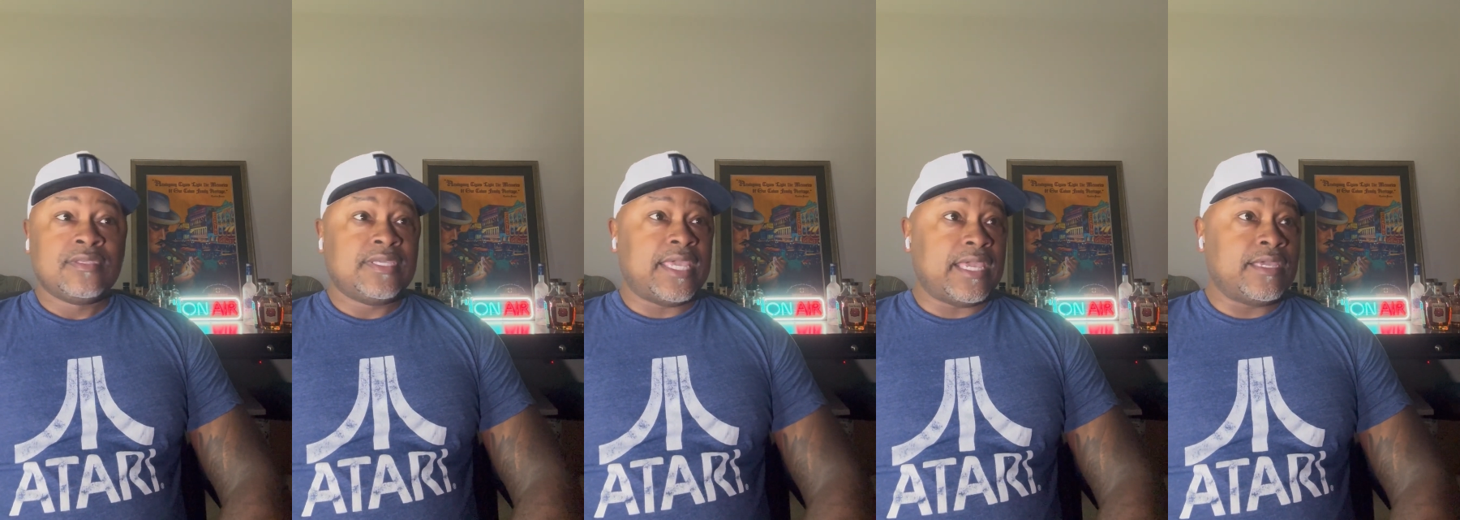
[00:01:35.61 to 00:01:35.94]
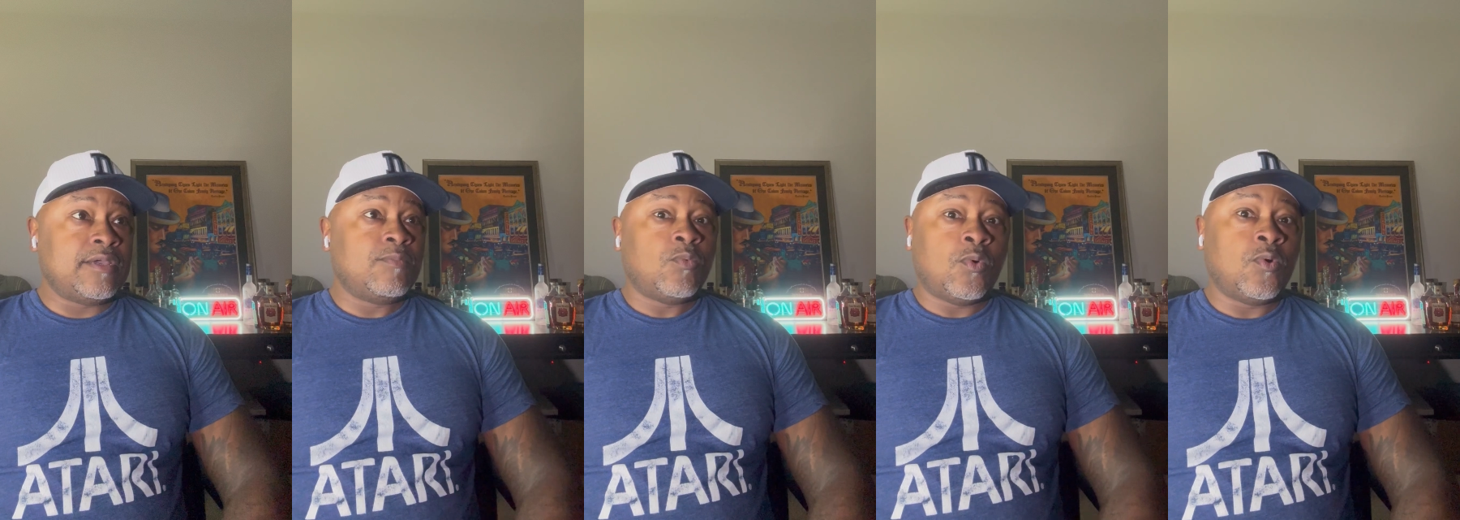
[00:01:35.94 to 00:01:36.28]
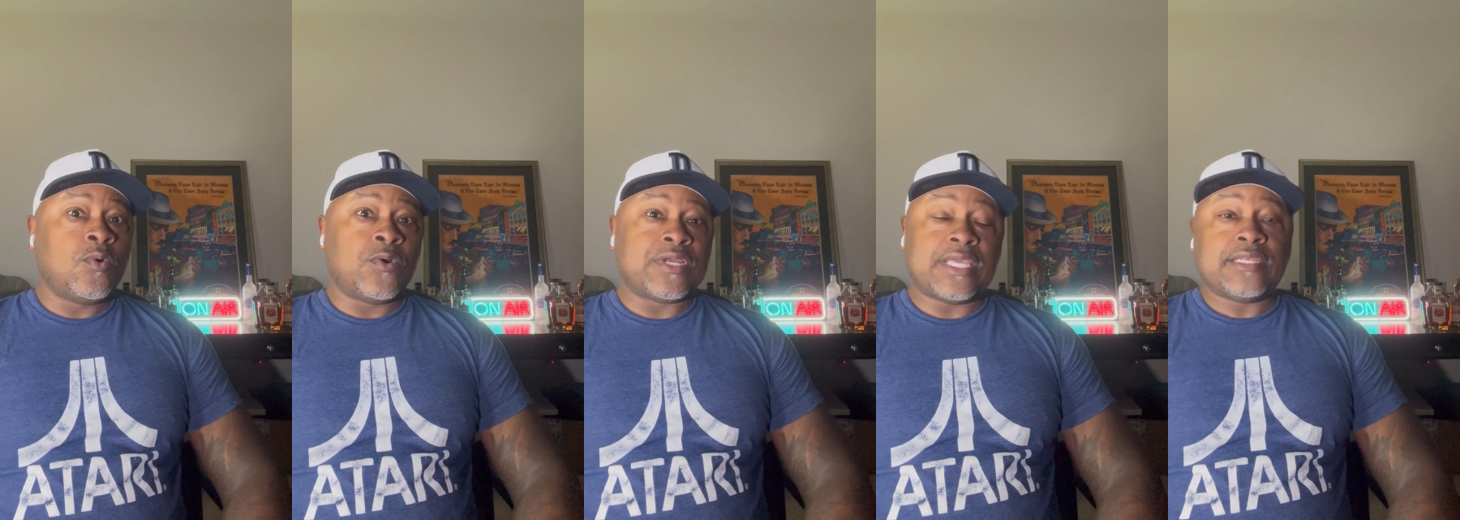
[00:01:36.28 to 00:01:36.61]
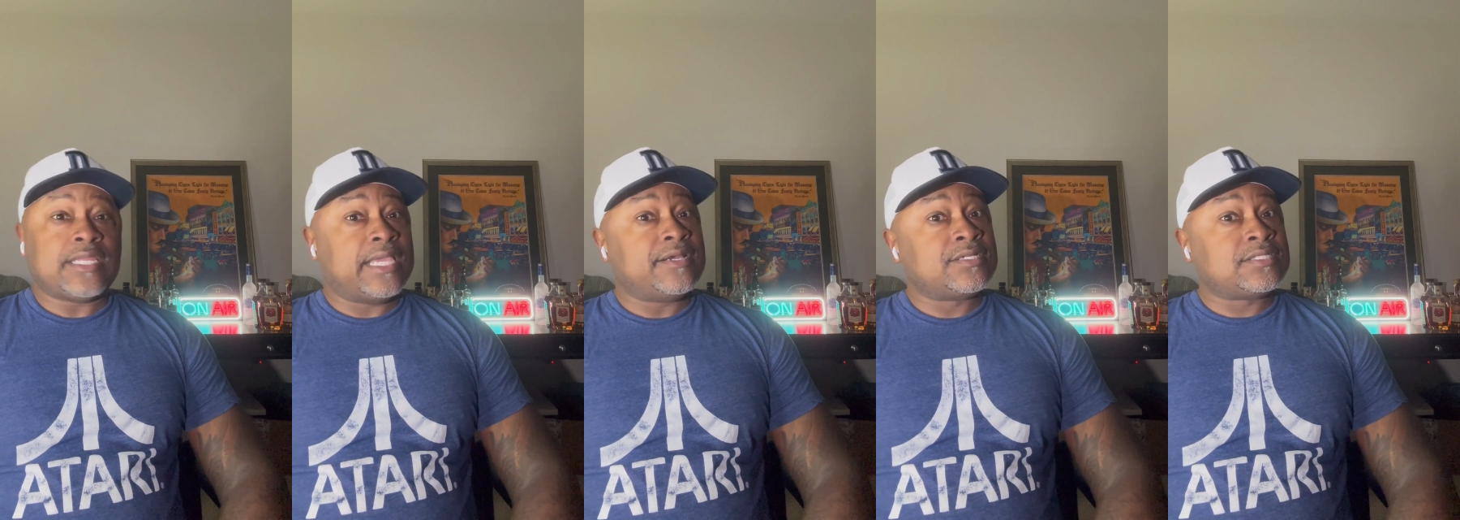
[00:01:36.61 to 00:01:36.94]
Cam Ward,
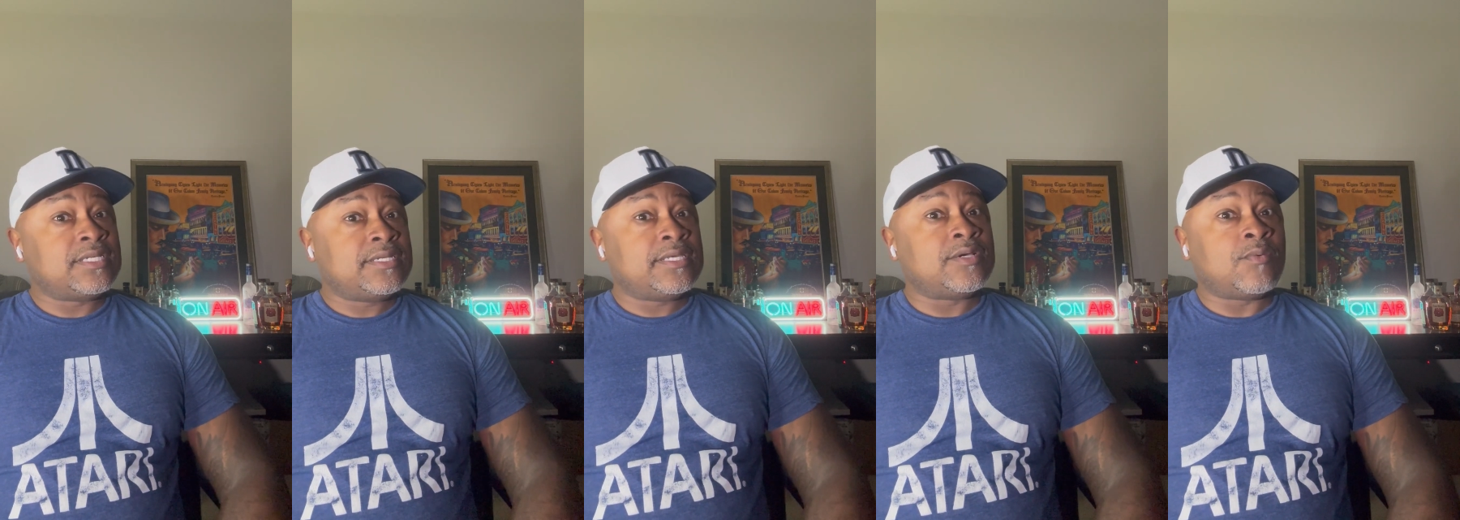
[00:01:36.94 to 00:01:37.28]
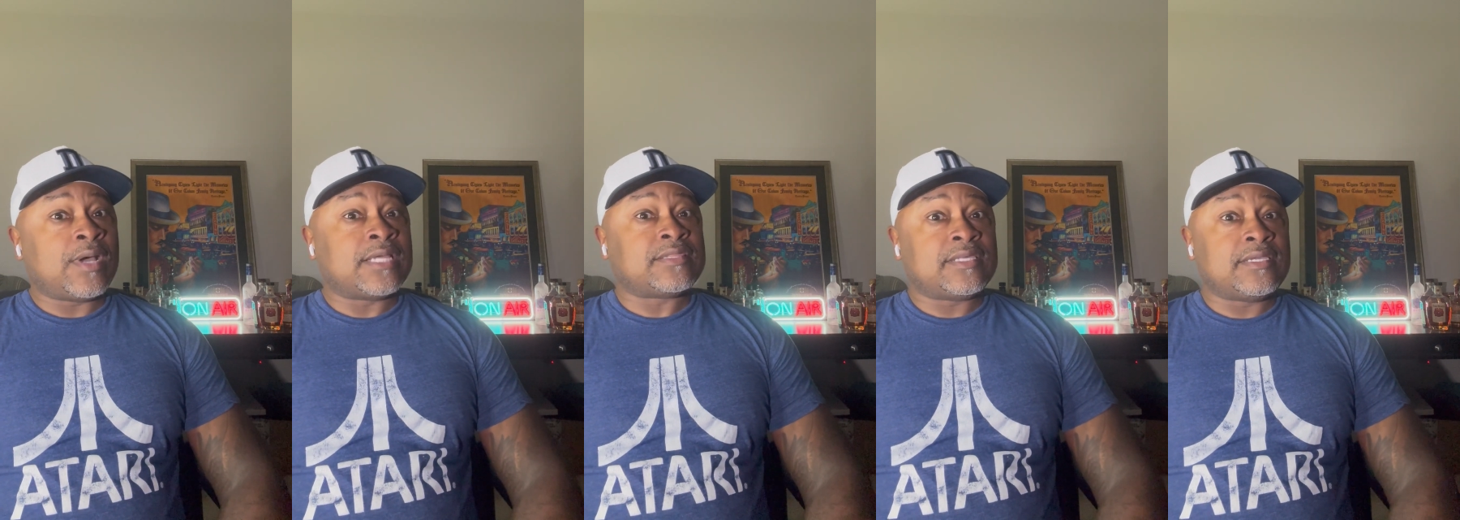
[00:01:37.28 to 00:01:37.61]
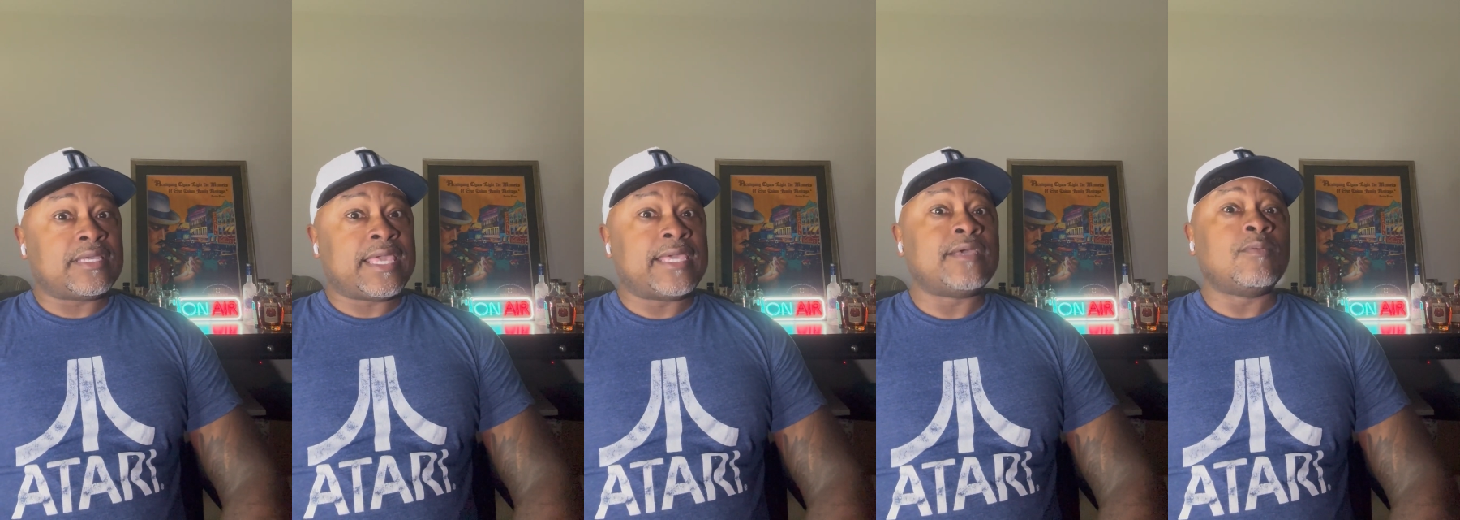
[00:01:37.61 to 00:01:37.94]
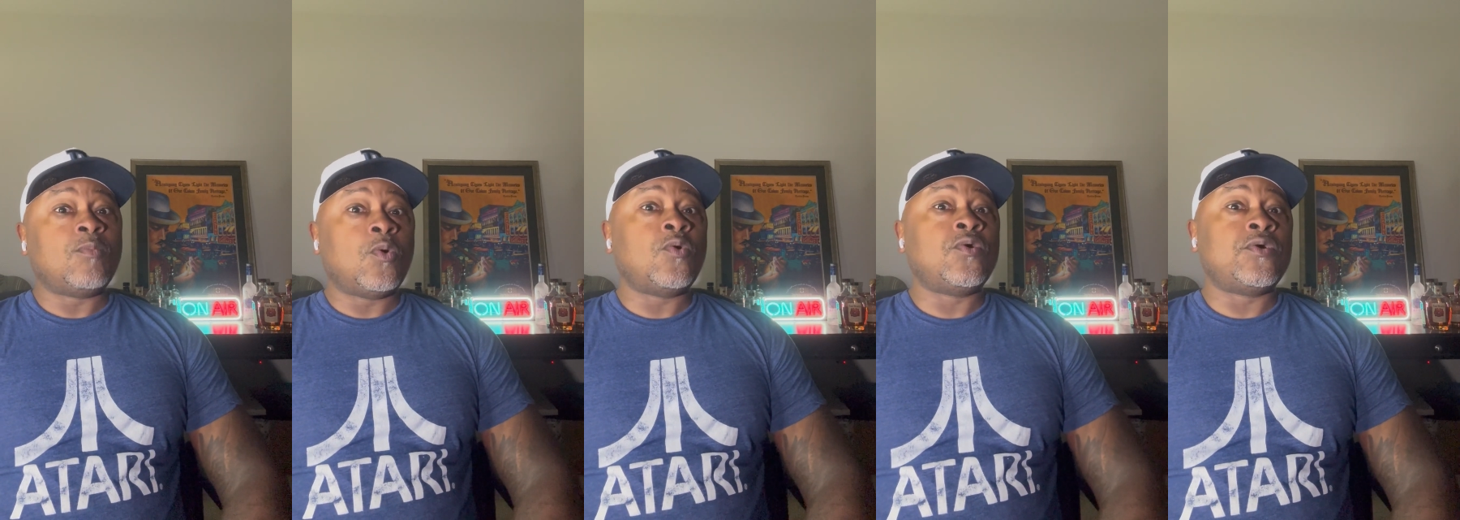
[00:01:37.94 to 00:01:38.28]
and here's the deal why I think
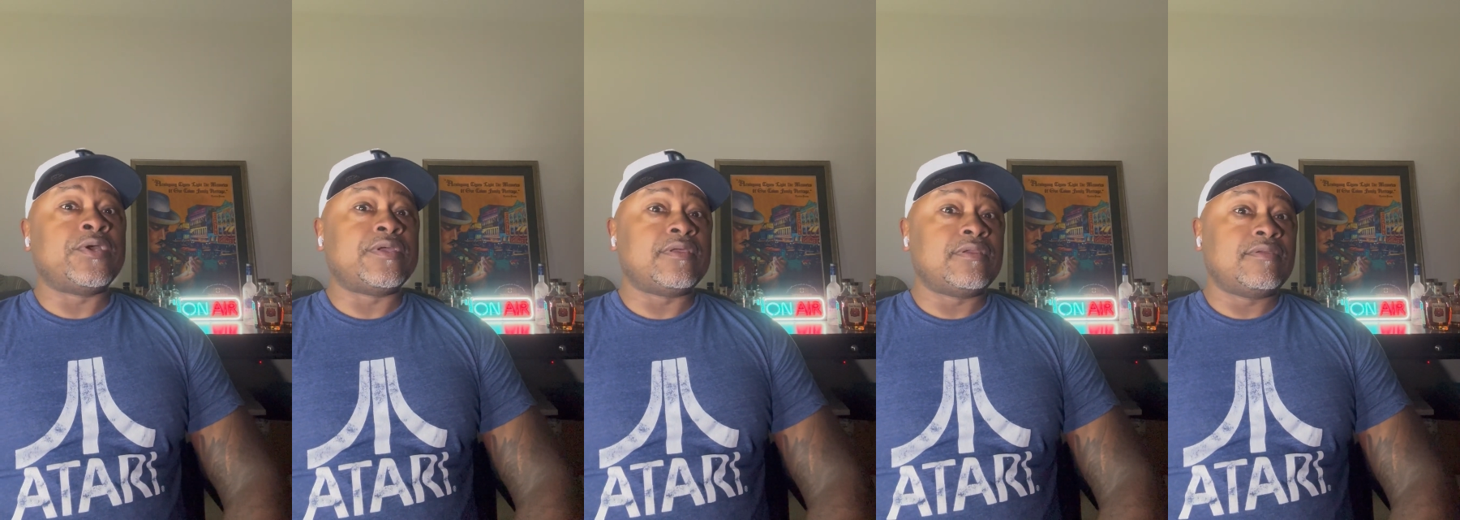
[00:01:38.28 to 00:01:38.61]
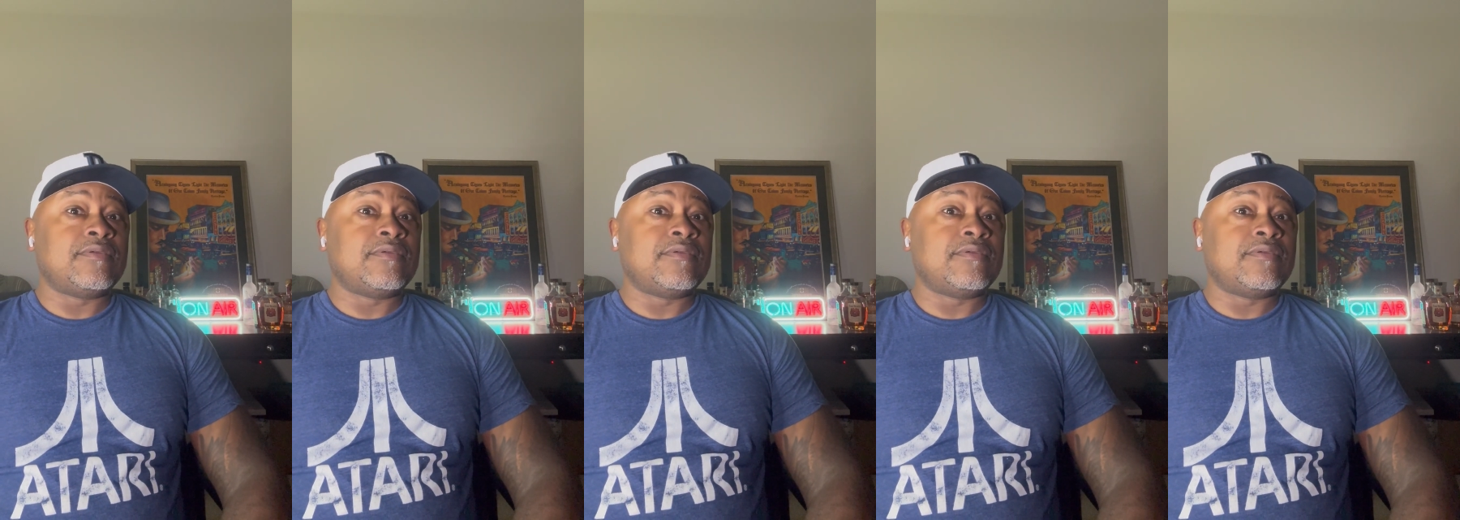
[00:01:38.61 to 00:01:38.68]
Cam Ward